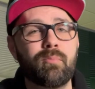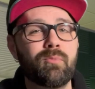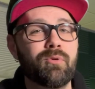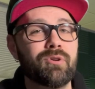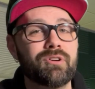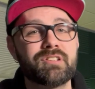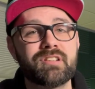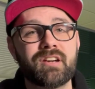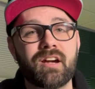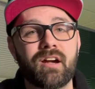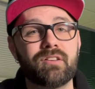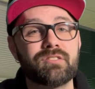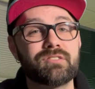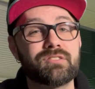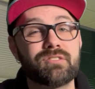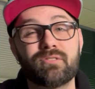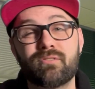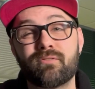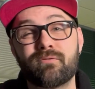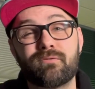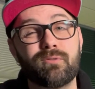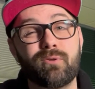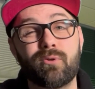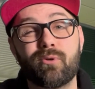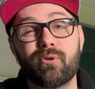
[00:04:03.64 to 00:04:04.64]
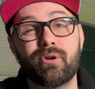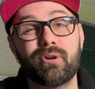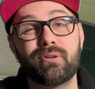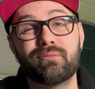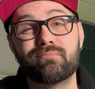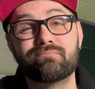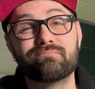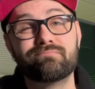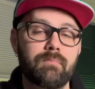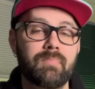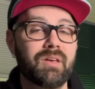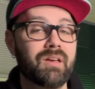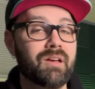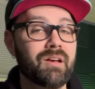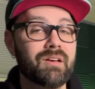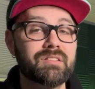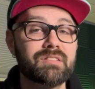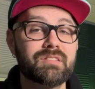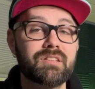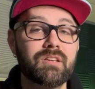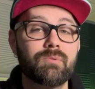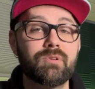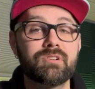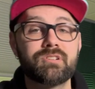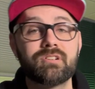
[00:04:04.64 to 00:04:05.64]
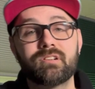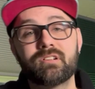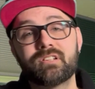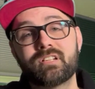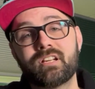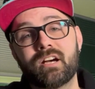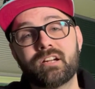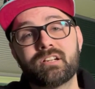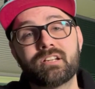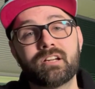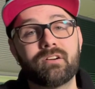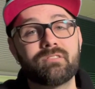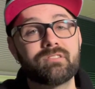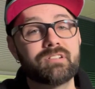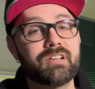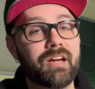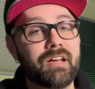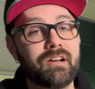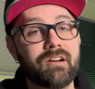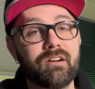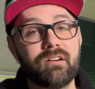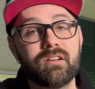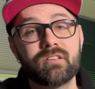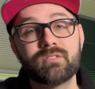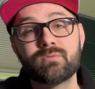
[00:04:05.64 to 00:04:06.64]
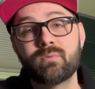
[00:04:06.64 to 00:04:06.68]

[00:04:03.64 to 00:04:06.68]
more tiles to the floor. Because the original downtown diner is